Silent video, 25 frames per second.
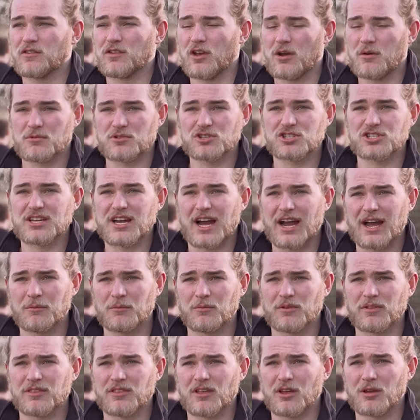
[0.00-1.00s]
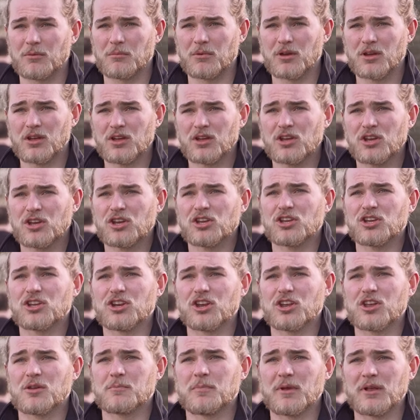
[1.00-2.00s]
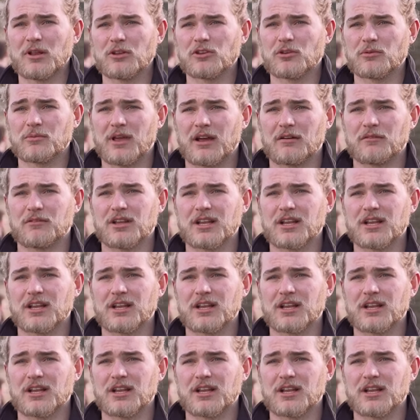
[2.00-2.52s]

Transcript: so much time with them. You know, you build up that